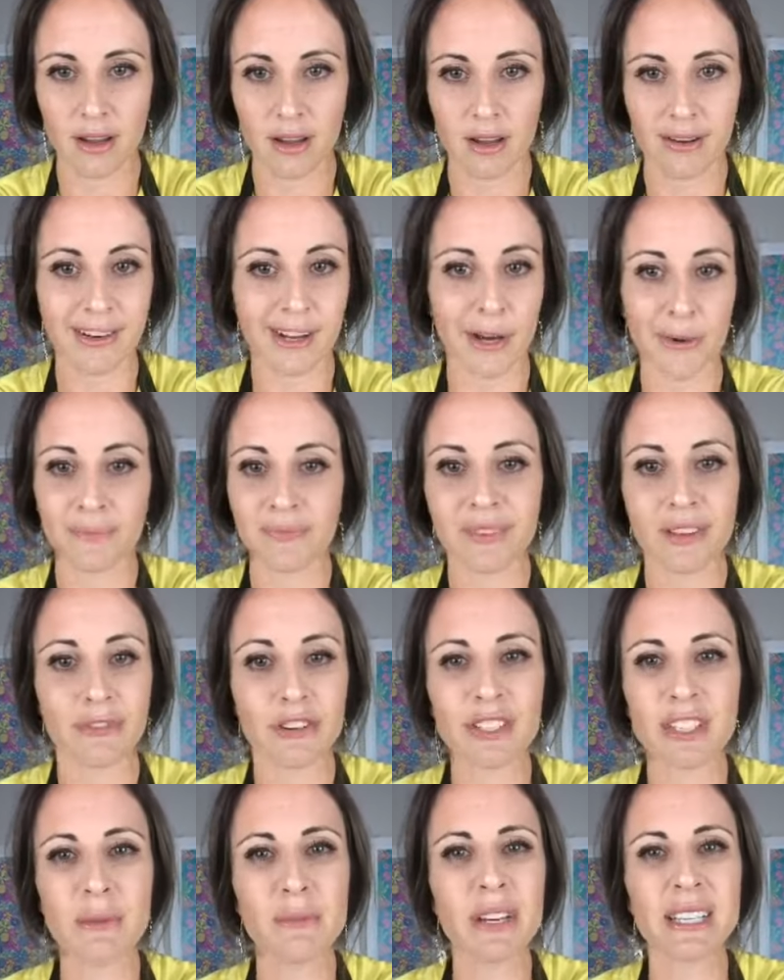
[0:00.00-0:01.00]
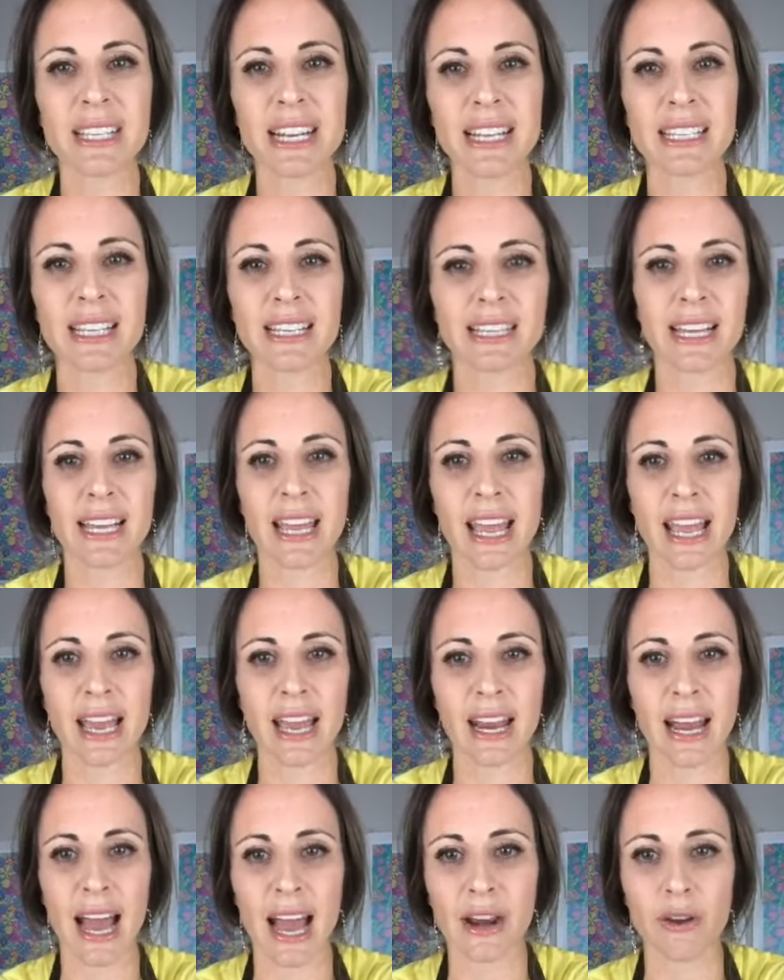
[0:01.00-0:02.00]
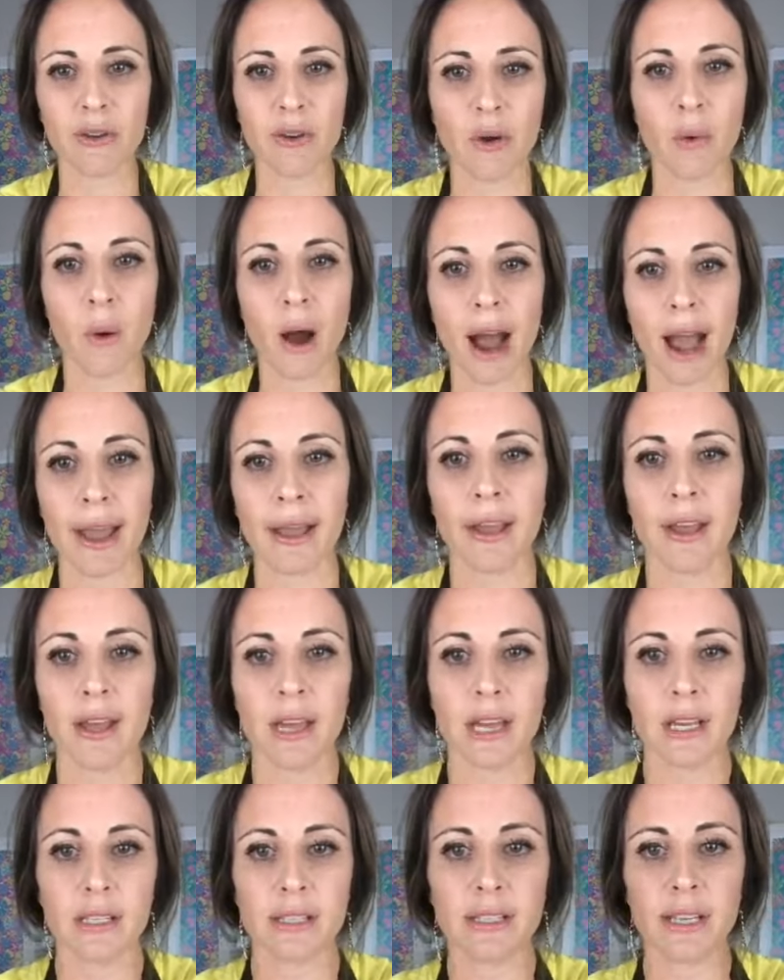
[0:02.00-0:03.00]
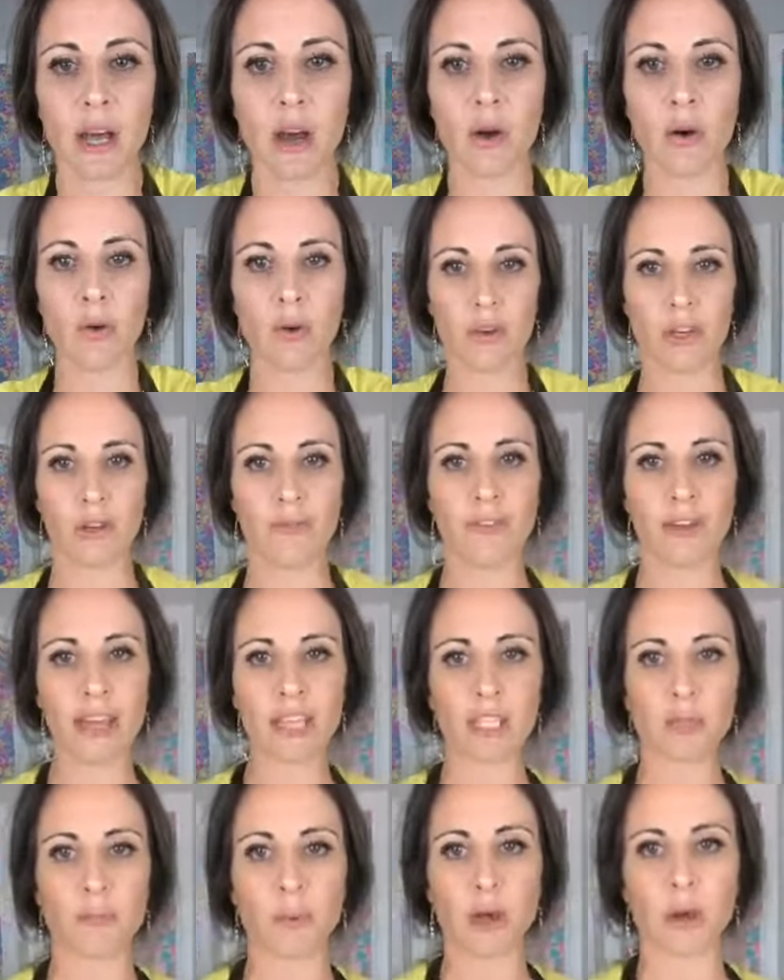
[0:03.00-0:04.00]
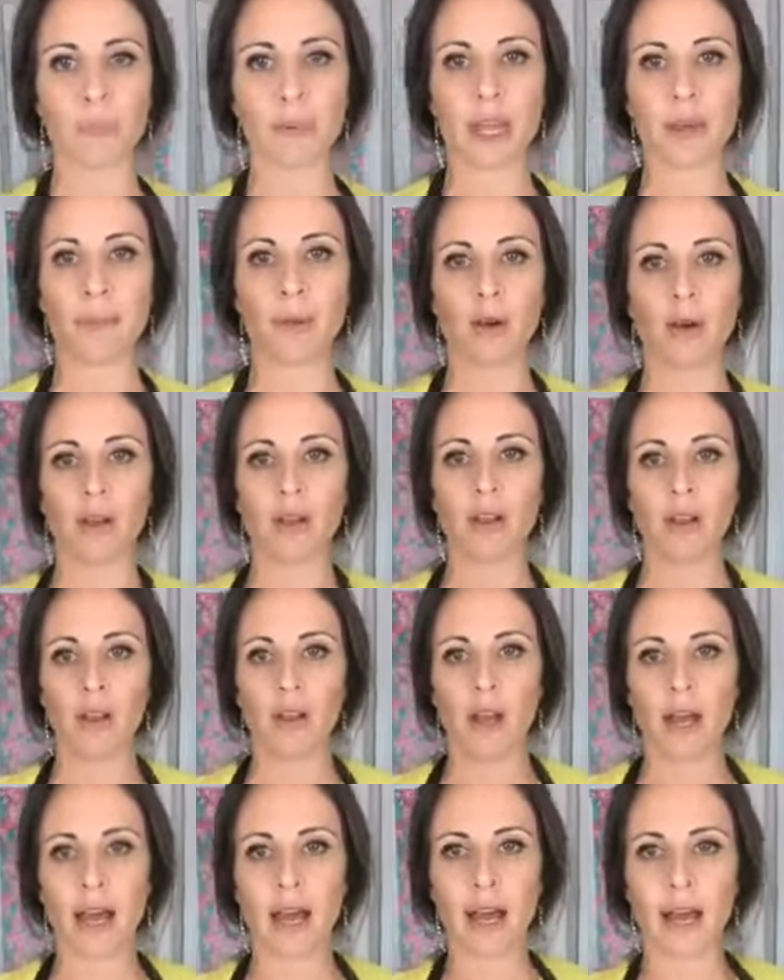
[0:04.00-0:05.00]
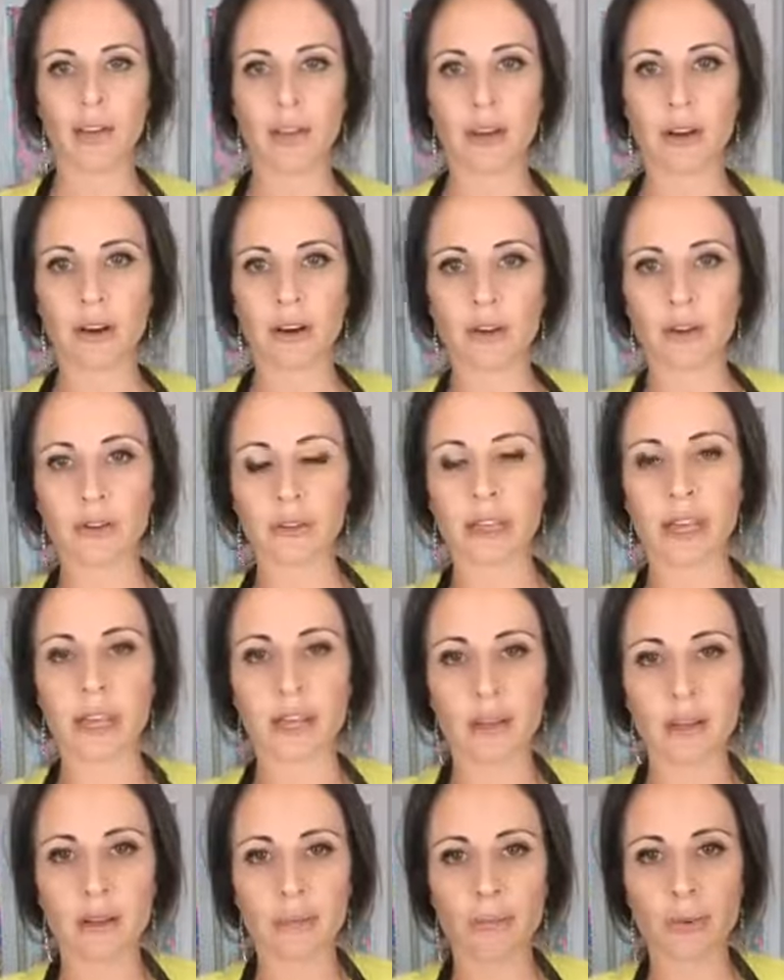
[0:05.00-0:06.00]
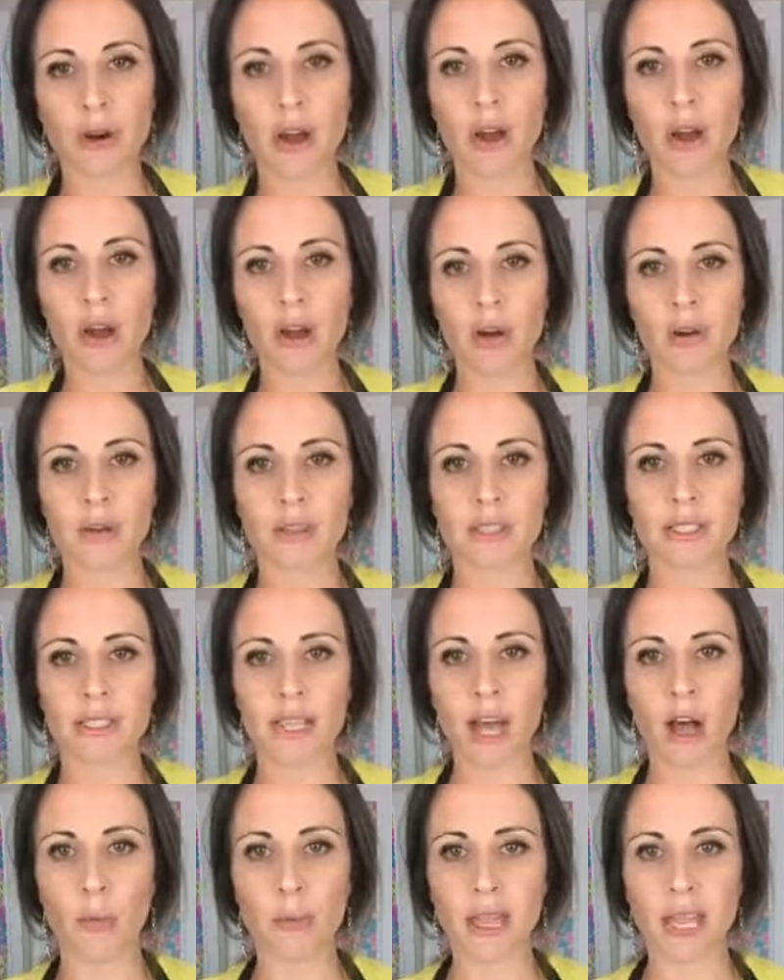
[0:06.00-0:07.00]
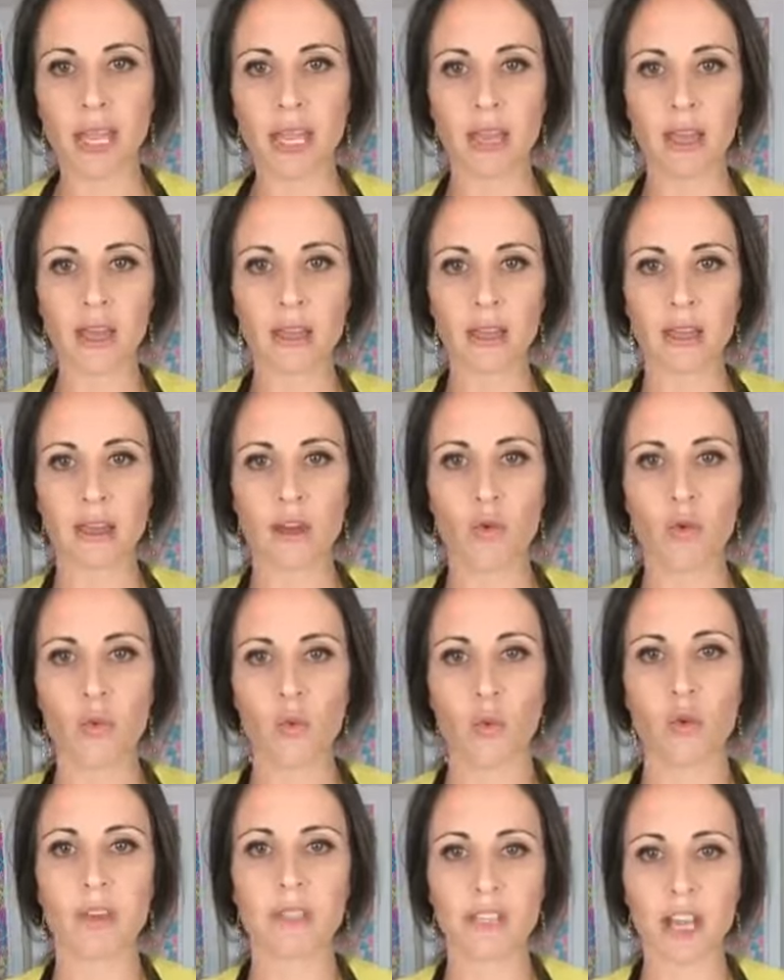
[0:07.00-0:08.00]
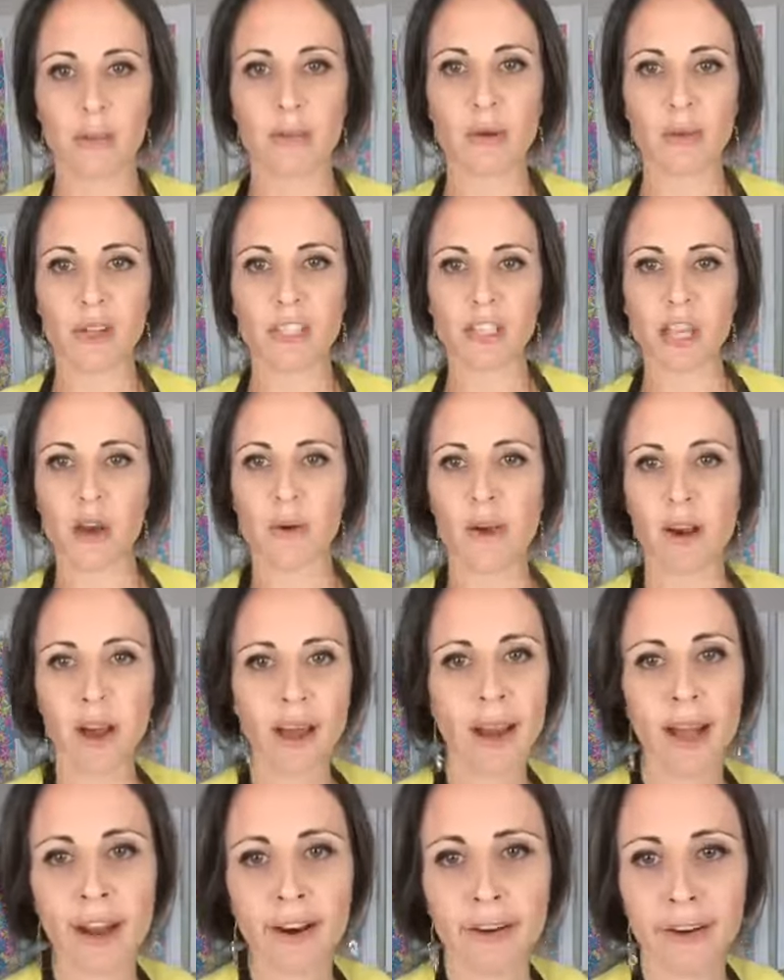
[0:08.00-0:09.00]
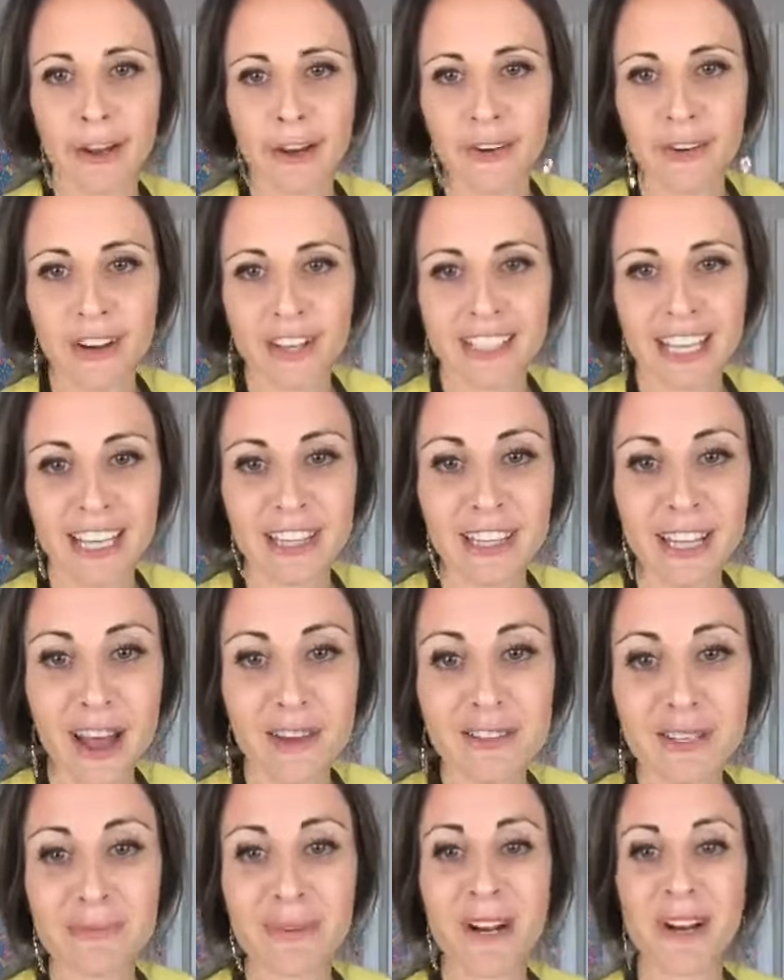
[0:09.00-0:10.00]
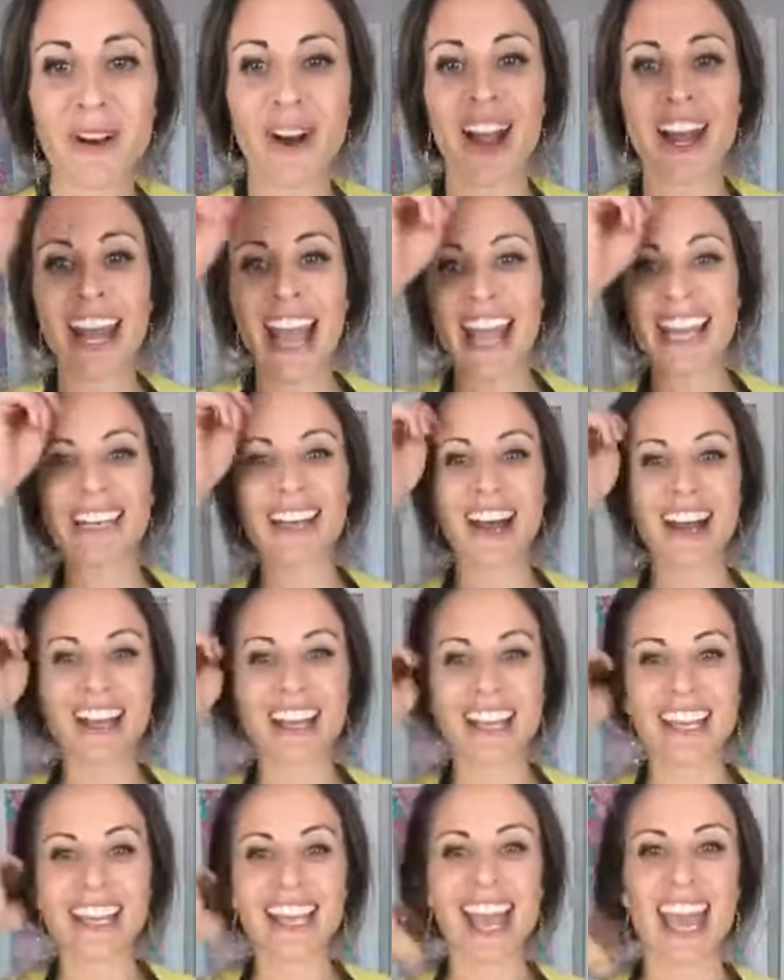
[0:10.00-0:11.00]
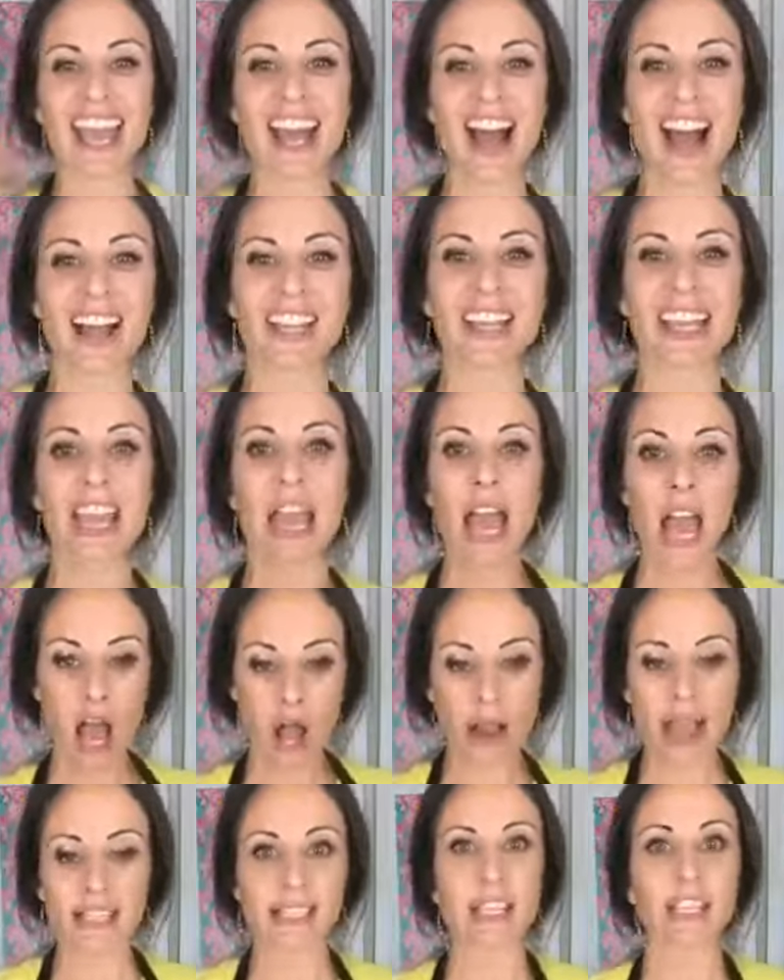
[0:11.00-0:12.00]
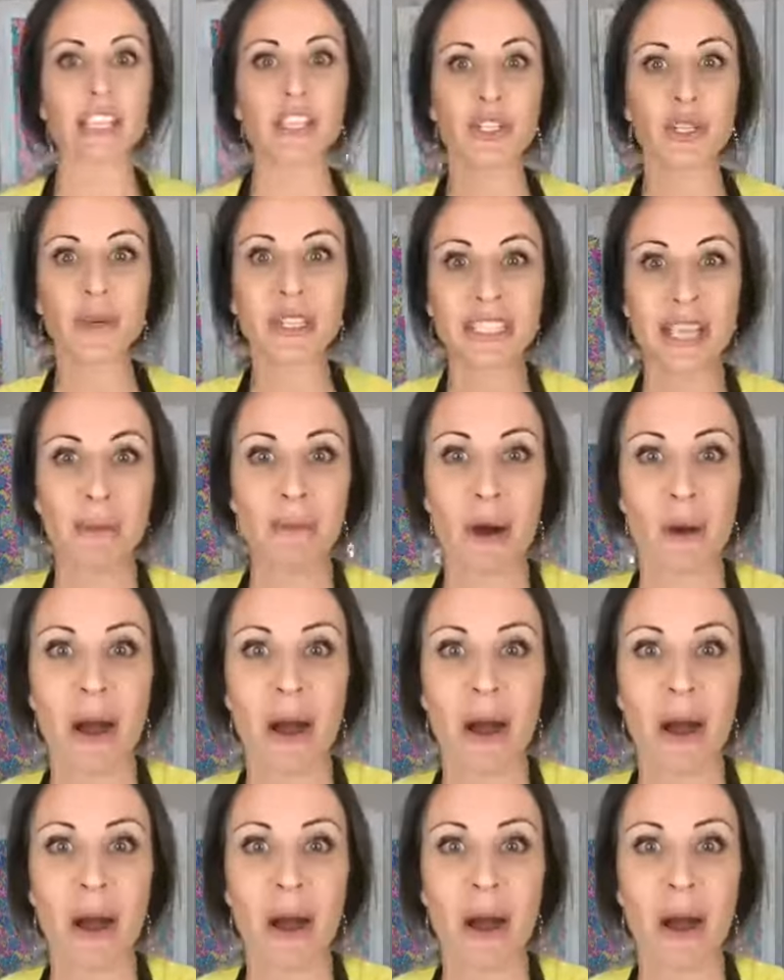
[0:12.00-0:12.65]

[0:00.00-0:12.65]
No, for some reason it says I can't. I don't know why. So you Facebook people that are like pros, tell me what's going on. I don't know, because I'd love to bring her on. Hey, Nani. Hey, Holly. Okay, so let's do a demo.